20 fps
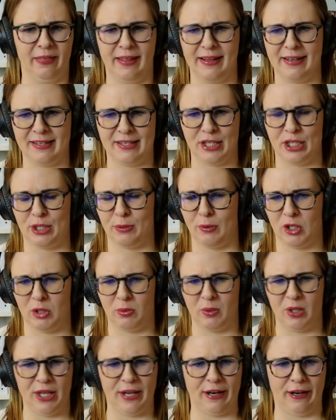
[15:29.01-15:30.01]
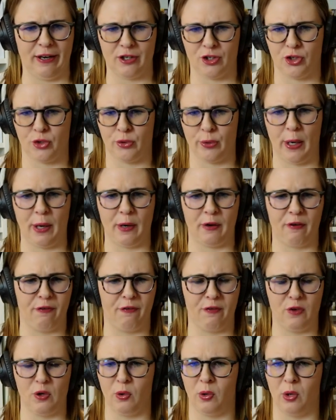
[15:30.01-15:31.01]
Like, is this supposed to be like a
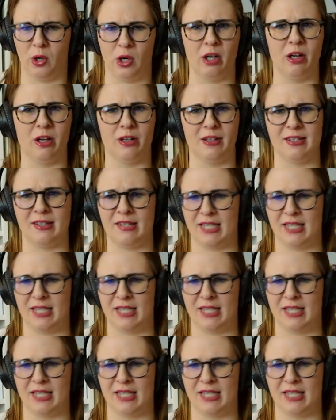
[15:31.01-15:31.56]
drug-fueled